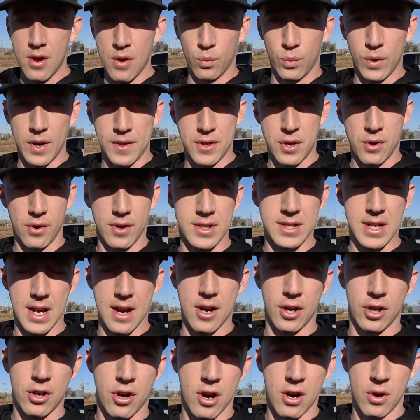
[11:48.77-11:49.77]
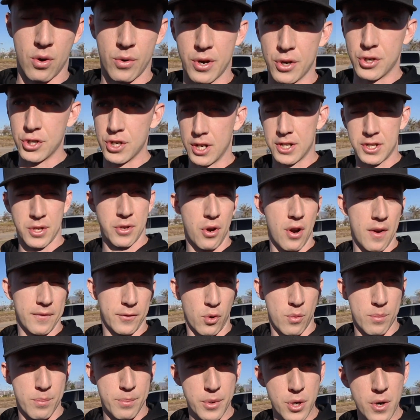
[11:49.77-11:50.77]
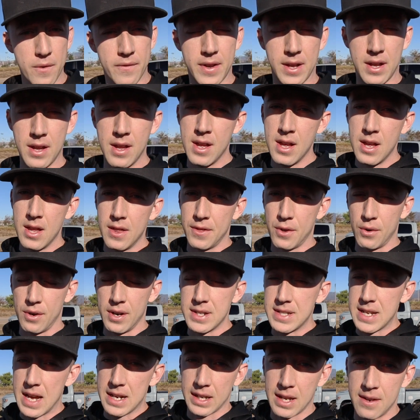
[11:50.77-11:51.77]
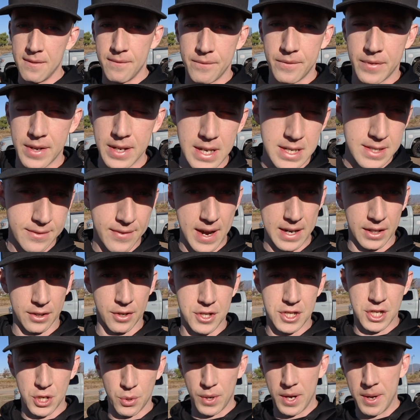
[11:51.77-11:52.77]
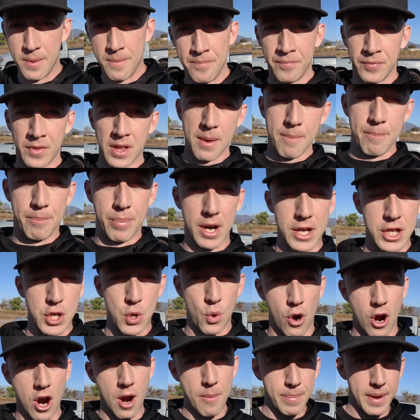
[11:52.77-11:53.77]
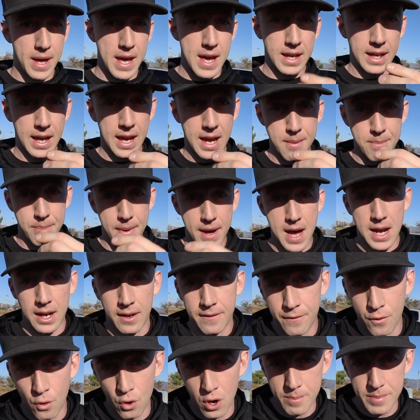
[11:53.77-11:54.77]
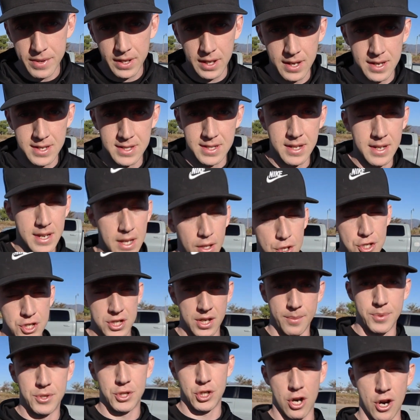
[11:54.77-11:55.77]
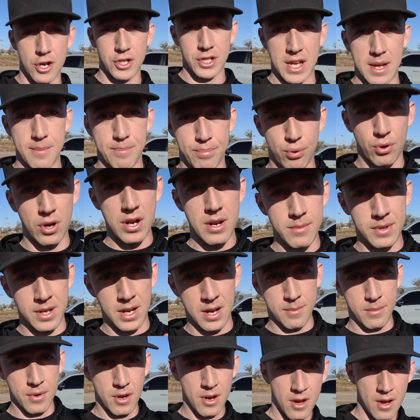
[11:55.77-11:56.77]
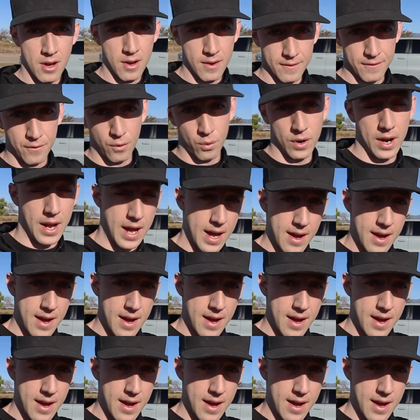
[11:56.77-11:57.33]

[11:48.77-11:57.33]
with your entire car or your truck, so you don't have to remove it. There is that convenience factor to it, but you are paying a bag for it because the dealerships charge a premium for